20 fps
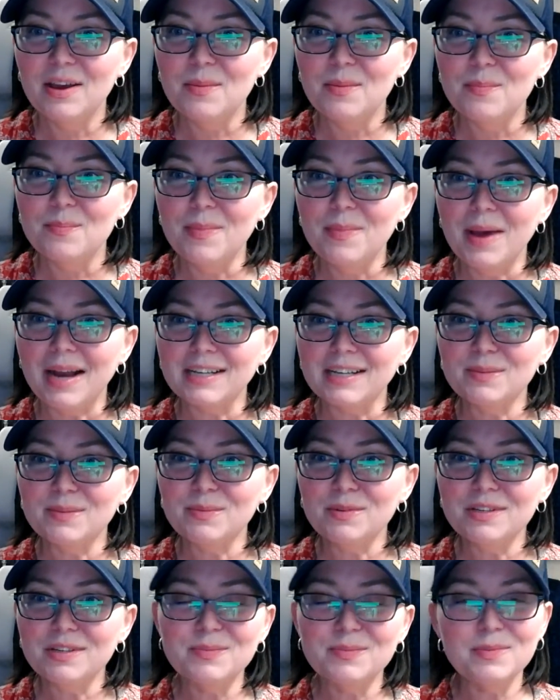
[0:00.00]

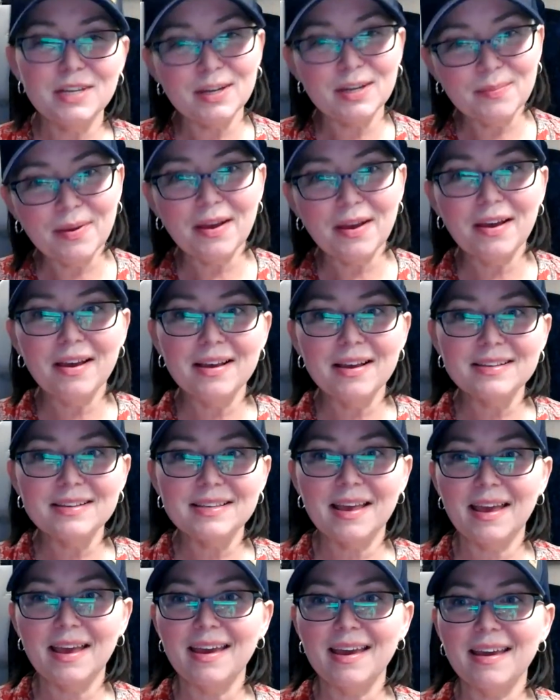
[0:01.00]
Maximalist Minibus.
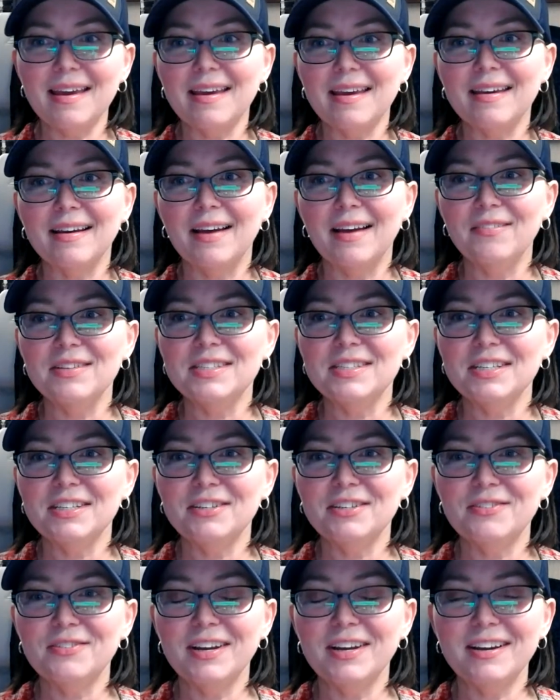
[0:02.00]
Hey, I haven't seen
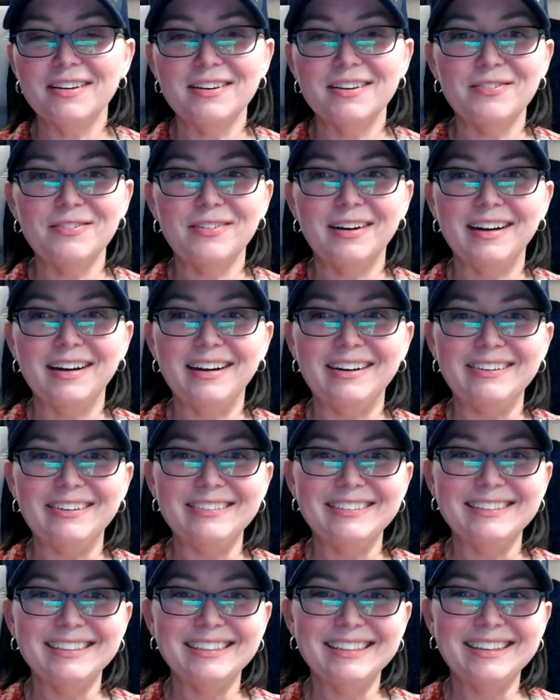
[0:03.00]
you around in a
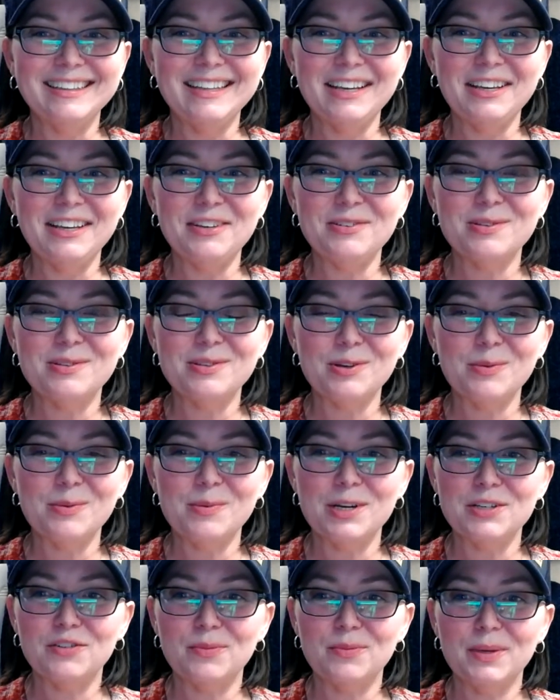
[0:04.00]
while. Thank you so
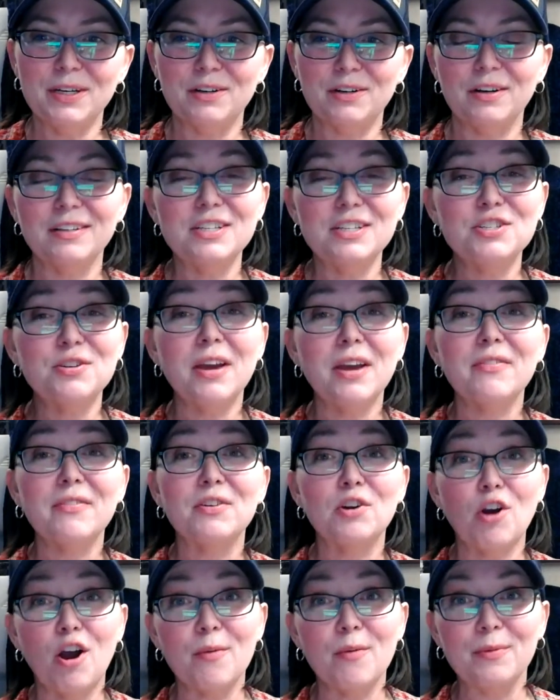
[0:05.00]
much for being here. Or at least you haven't
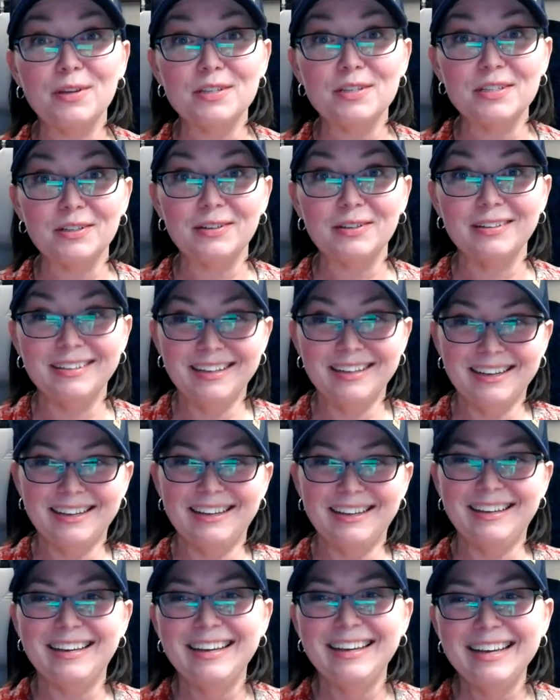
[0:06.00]
commented.
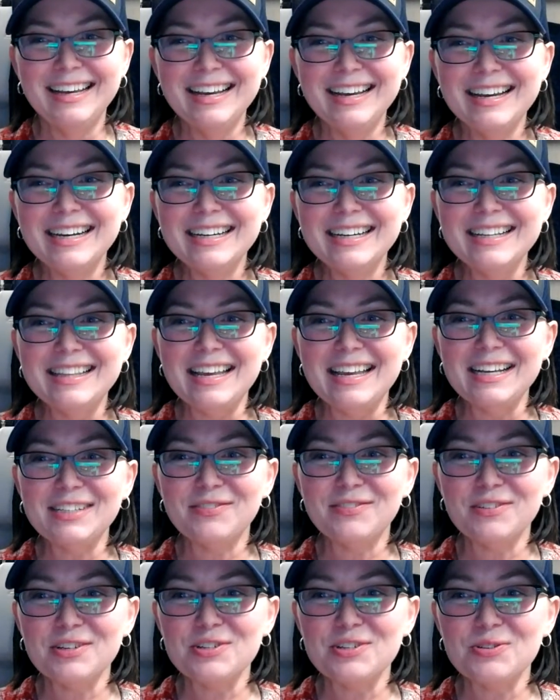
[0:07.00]
Thanks
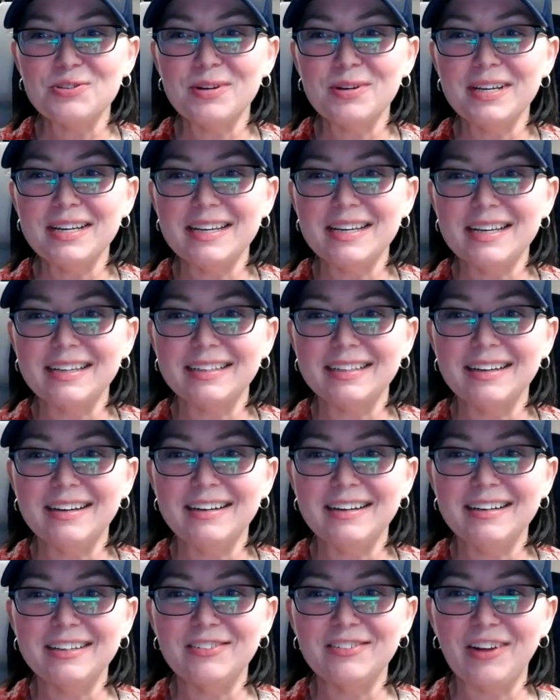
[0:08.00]
for joining.
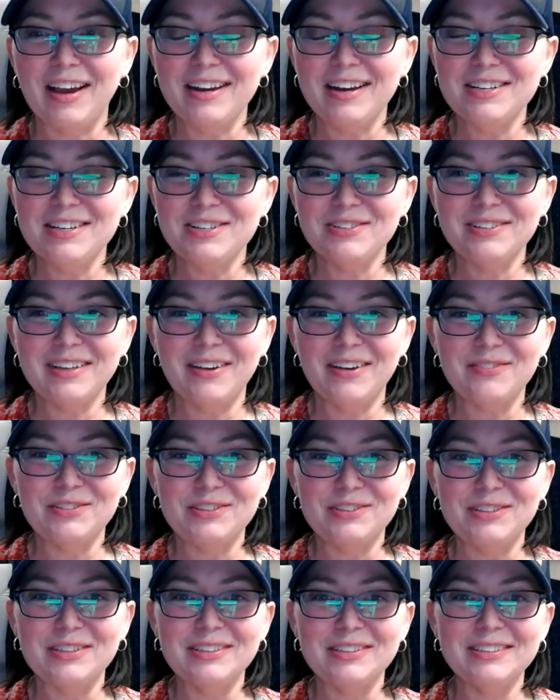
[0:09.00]
Gratitude
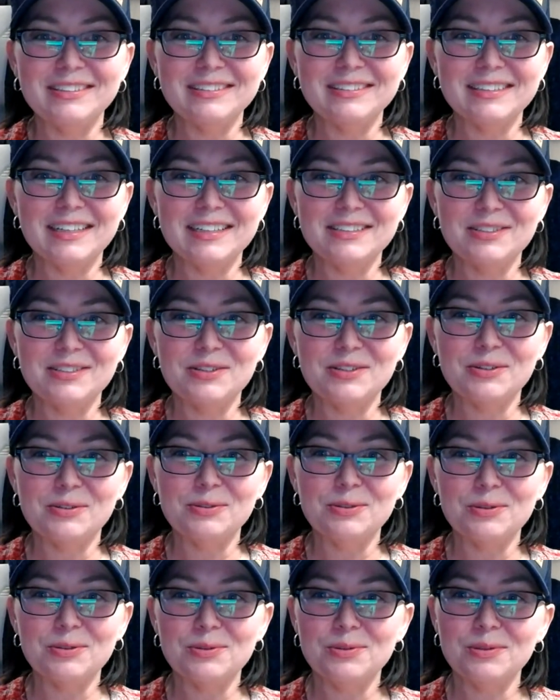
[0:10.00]
level. That's
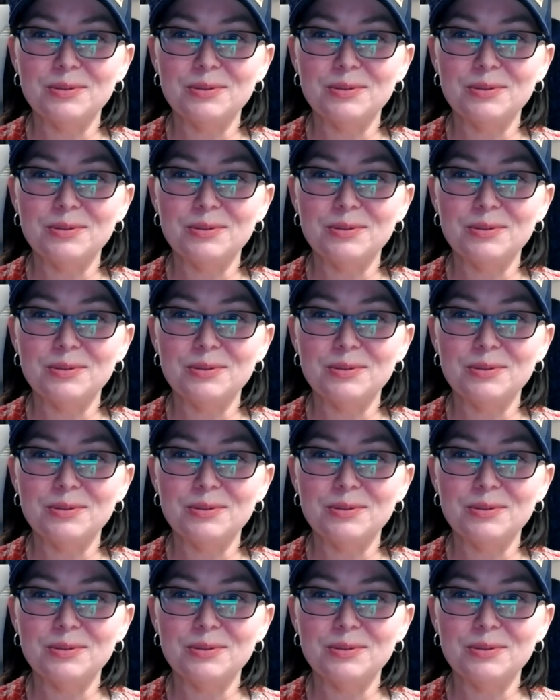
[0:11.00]
cool.